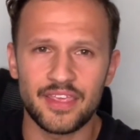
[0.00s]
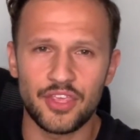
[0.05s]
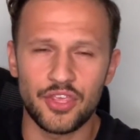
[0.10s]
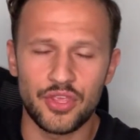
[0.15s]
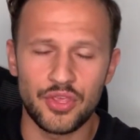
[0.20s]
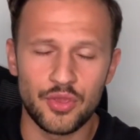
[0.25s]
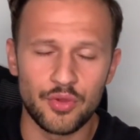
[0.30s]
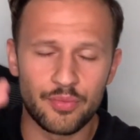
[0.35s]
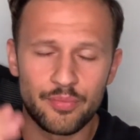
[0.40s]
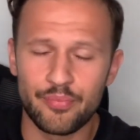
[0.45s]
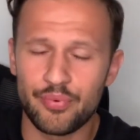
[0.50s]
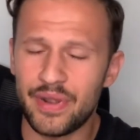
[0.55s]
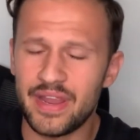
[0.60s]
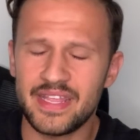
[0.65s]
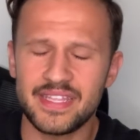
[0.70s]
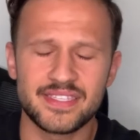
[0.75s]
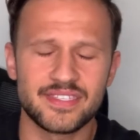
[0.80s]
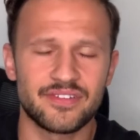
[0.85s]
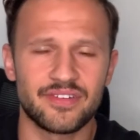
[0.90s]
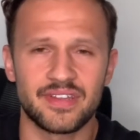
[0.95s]
Your
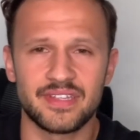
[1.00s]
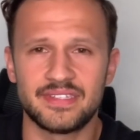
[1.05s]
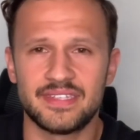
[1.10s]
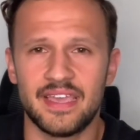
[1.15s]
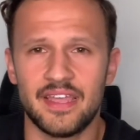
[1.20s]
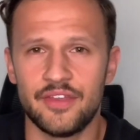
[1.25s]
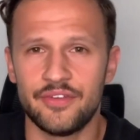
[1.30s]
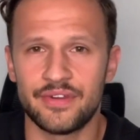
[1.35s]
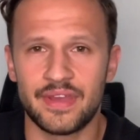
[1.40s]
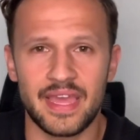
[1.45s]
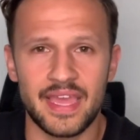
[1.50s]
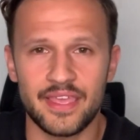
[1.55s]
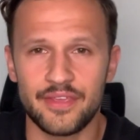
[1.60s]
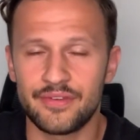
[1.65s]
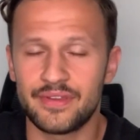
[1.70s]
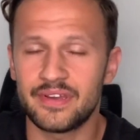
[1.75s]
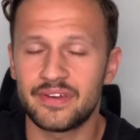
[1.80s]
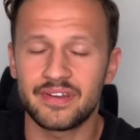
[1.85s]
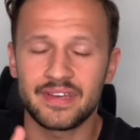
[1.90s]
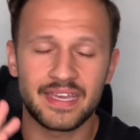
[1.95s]
brain's gonna tell you, hey, you're
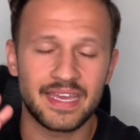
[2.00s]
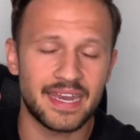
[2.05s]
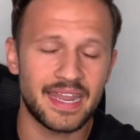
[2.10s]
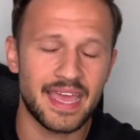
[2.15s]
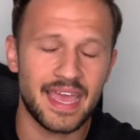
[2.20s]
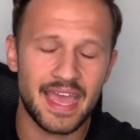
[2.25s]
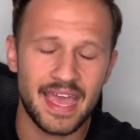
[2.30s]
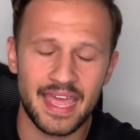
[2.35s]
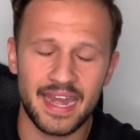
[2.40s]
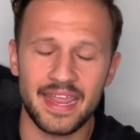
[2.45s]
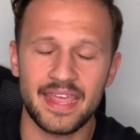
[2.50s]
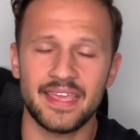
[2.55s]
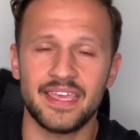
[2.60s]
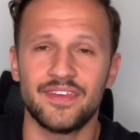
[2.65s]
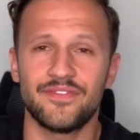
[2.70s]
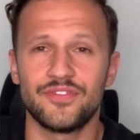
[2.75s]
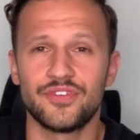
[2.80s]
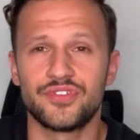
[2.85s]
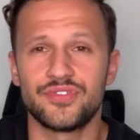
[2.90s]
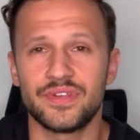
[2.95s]
gonna get a headache if
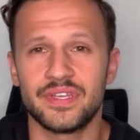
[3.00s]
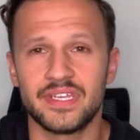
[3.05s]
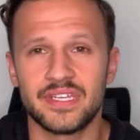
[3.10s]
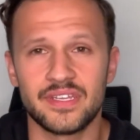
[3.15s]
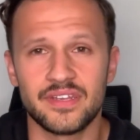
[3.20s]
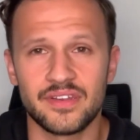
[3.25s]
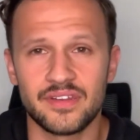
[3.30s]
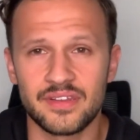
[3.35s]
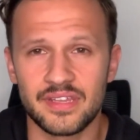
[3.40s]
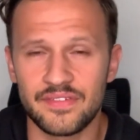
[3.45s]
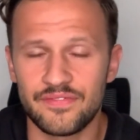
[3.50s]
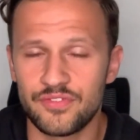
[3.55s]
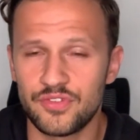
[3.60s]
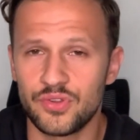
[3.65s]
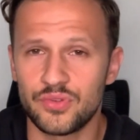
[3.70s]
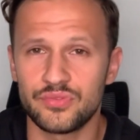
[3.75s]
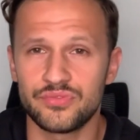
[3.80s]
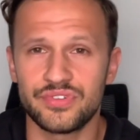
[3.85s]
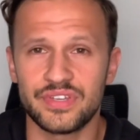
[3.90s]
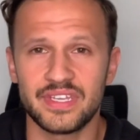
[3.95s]
you
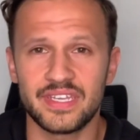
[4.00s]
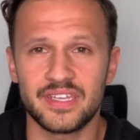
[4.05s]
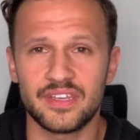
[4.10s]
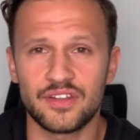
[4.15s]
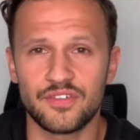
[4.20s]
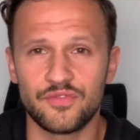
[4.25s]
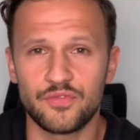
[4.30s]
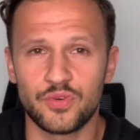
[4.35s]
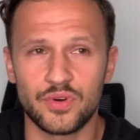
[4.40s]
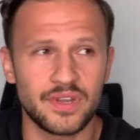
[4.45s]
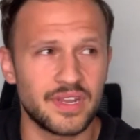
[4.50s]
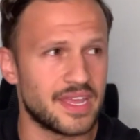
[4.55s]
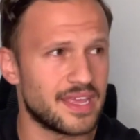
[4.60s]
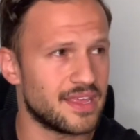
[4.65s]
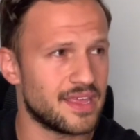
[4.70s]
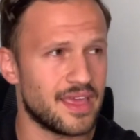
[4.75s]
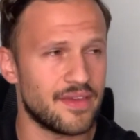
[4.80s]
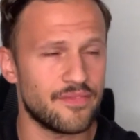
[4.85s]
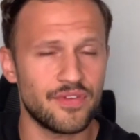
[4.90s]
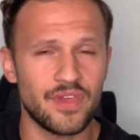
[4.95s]
don't drink enough water.
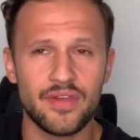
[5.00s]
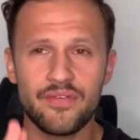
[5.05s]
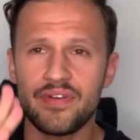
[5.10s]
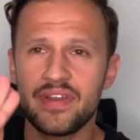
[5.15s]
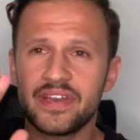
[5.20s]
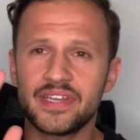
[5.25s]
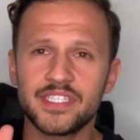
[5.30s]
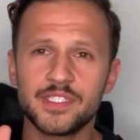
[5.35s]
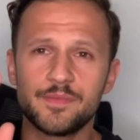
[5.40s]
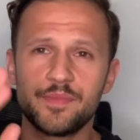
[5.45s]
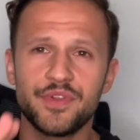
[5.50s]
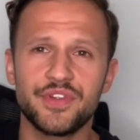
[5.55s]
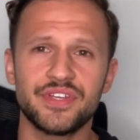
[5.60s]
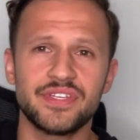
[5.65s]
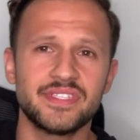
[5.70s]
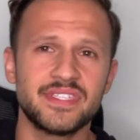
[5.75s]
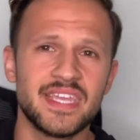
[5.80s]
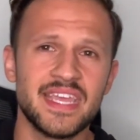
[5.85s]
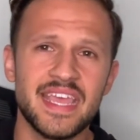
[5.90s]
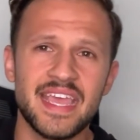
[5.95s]
Have you ever
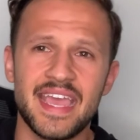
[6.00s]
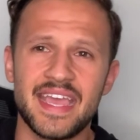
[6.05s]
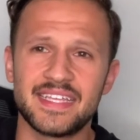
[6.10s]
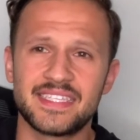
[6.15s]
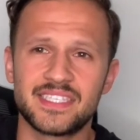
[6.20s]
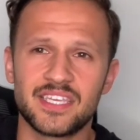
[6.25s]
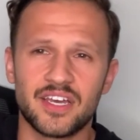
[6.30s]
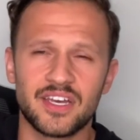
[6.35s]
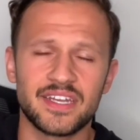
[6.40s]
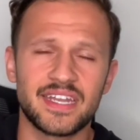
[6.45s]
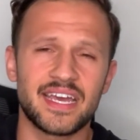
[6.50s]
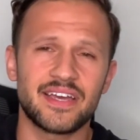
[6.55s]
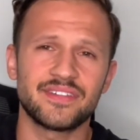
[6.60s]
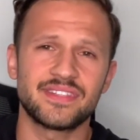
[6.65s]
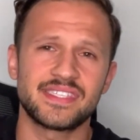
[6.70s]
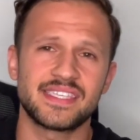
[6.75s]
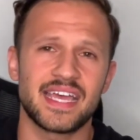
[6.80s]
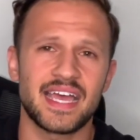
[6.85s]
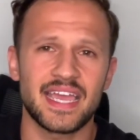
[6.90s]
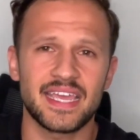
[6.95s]
experienced it's hot
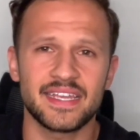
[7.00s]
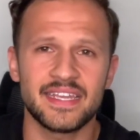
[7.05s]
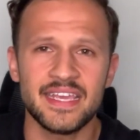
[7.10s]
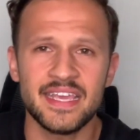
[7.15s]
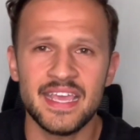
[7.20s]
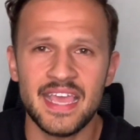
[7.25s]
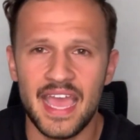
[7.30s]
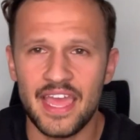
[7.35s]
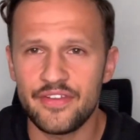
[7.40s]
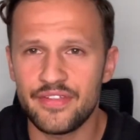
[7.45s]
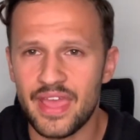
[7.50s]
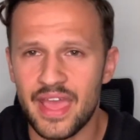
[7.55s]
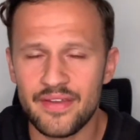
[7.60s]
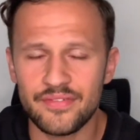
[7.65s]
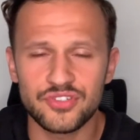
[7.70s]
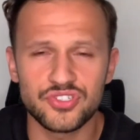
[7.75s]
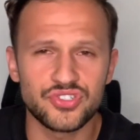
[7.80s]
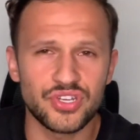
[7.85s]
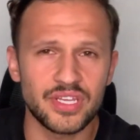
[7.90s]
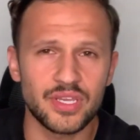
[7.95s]
outside and you
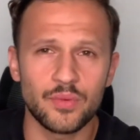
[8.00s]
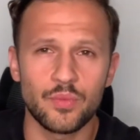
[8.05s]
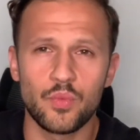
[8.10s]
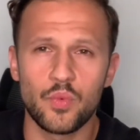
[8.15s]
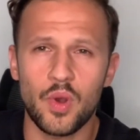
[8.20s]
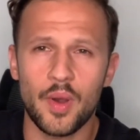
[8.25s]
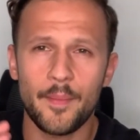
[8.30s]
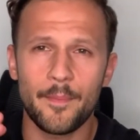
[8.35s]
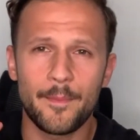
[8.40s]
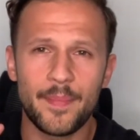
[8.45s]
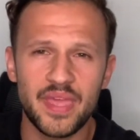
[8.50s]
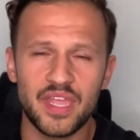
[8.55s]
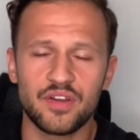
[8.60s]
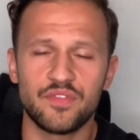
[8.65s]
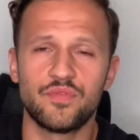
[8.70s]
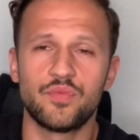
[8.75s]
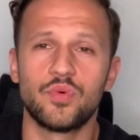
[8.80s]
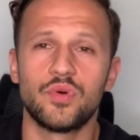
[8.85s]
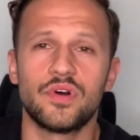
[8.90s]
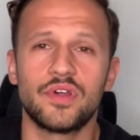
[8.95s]
haven't drinking one bit
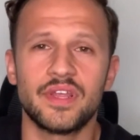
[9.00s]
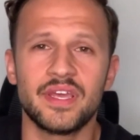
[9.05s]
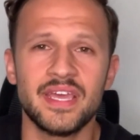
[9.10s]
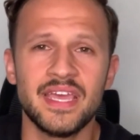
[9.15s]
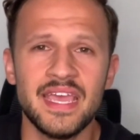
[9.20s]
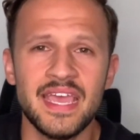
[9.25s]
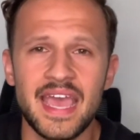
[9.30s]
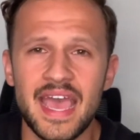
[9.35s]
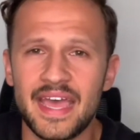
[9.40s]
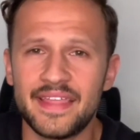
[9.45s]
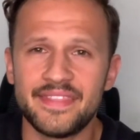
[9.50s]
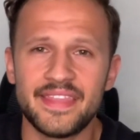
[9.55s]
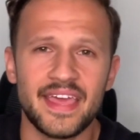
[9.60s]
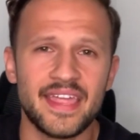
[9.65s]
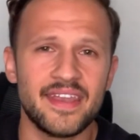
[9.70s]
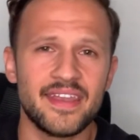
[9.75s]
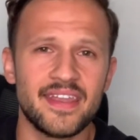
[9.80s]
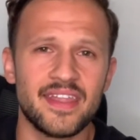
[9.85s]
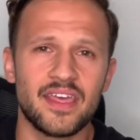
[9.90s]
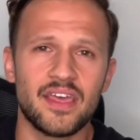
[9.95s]
of water, and
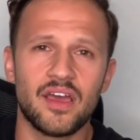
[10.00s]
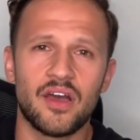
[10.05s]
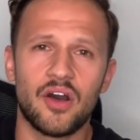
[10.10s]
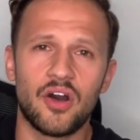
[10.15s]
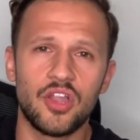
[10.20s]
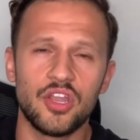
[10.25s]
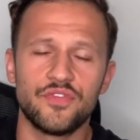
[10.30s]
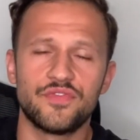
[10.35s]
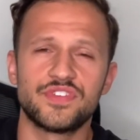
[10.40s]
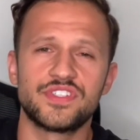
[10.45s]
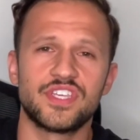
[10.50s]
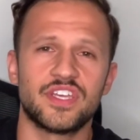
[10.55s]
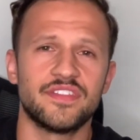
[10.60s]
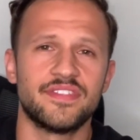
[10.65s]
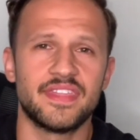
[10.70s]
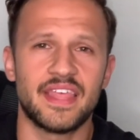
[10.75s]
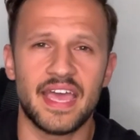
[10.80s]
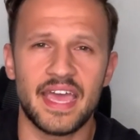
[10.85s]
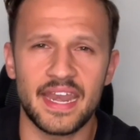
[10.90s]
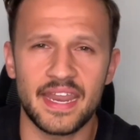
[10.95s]
then all of a sudden the
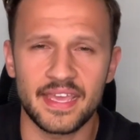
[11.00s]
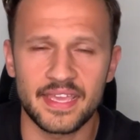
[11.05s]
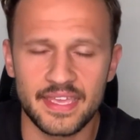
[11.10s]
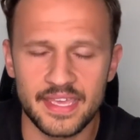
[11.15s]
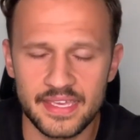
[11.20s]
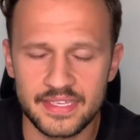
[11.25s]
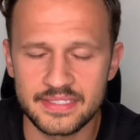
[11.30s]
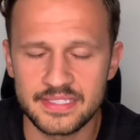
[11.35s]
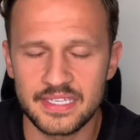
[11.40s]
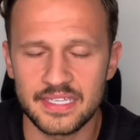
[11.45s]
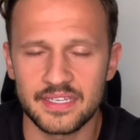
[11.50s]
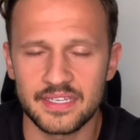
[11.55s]
headache kicks in?